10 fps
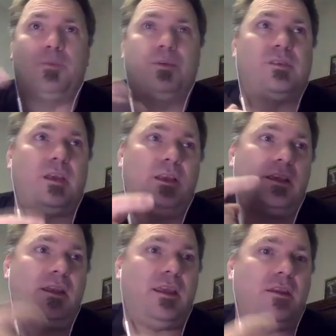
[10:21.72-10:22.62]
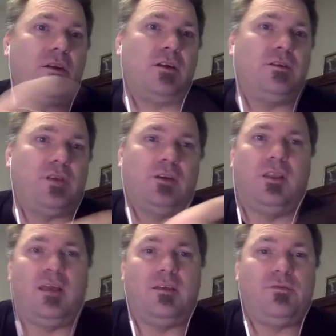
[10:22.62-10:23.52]
we're presenting Canadian artists
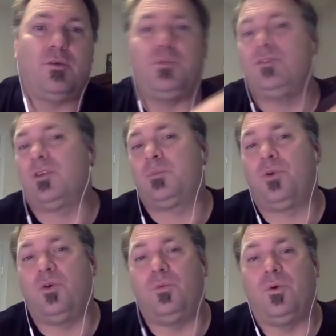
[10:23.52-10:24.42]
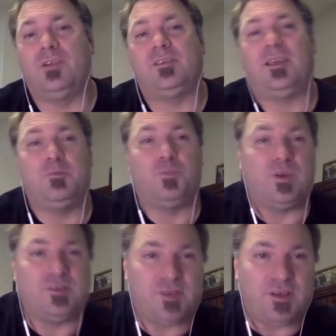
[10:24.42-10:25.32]
online for Music Pro Awards in
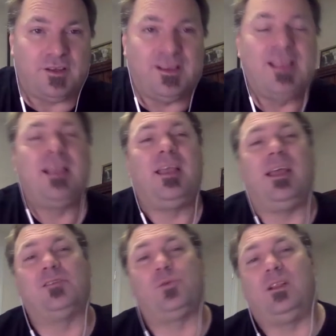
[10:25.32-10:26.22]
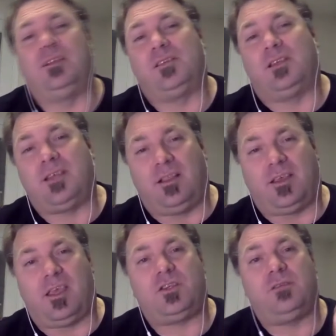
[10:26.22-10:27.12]
Brazil, as well as a
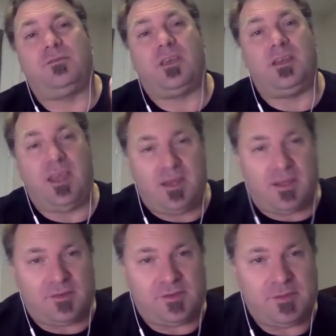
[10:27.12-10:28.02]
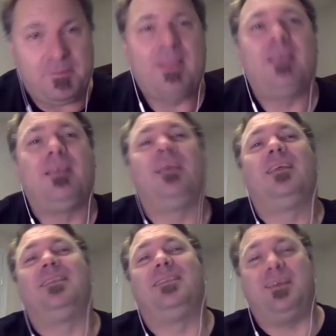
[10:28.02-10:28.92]
delegation of Canadians.
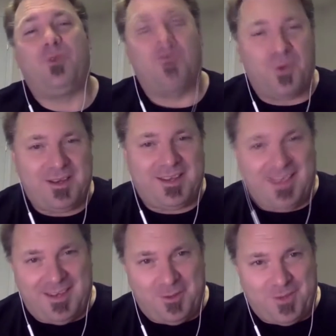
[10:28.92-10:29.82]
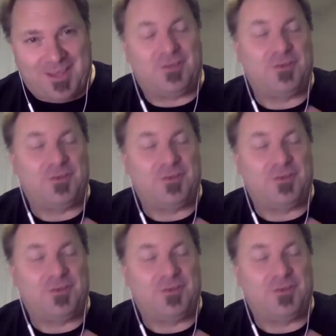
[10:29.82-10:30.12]
Then we're running Indieweek.